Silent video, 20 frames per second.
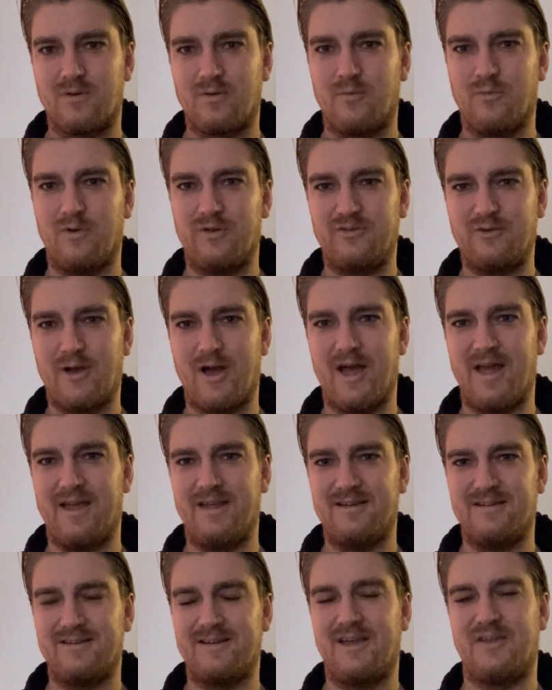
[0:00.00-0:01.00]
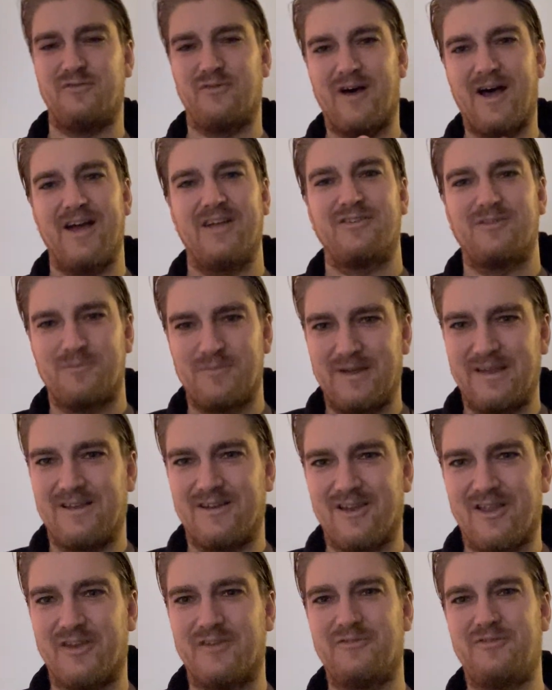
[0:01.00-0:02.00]
which I advise and make a
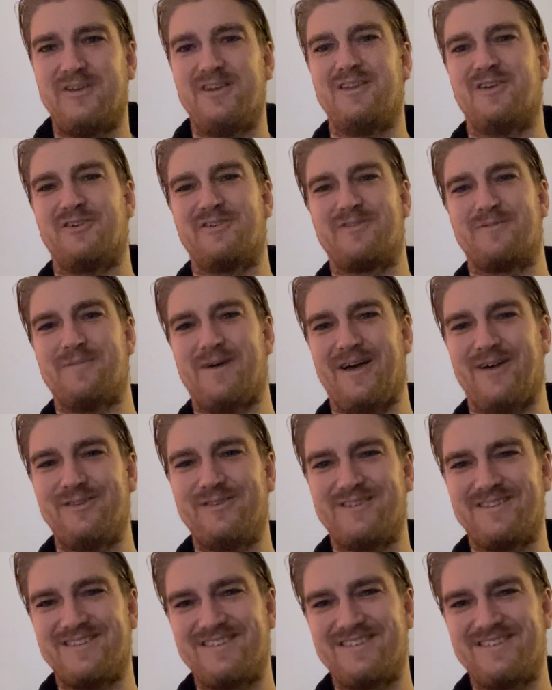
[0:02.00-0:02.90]
lot of videos about,